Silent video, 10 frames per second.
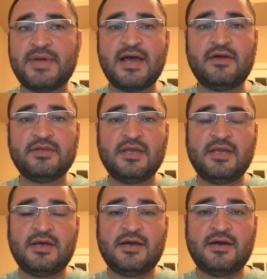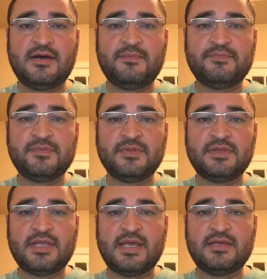about
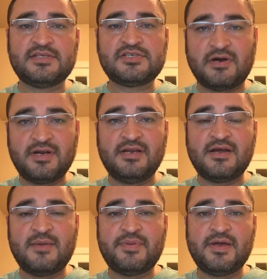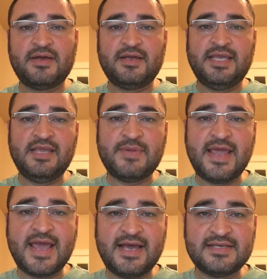starting up
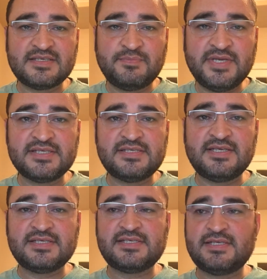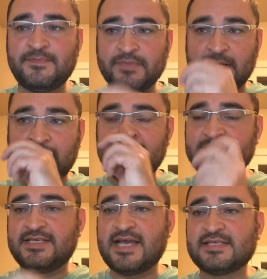eBay as a business
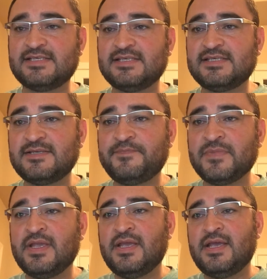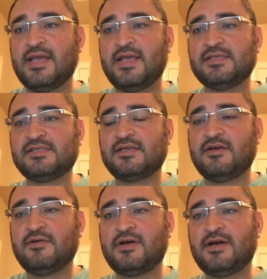in Texas. And
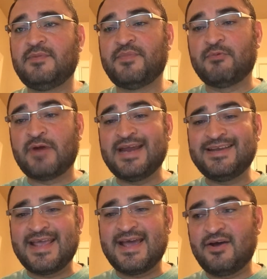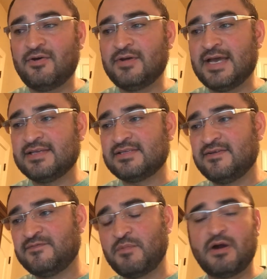so right now, as
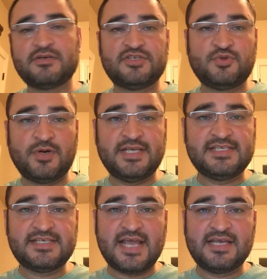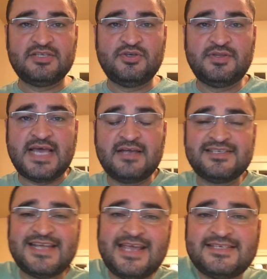of March 22nd,
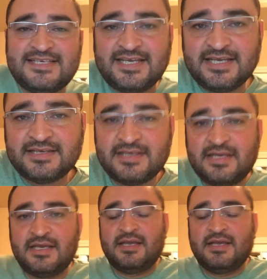2018,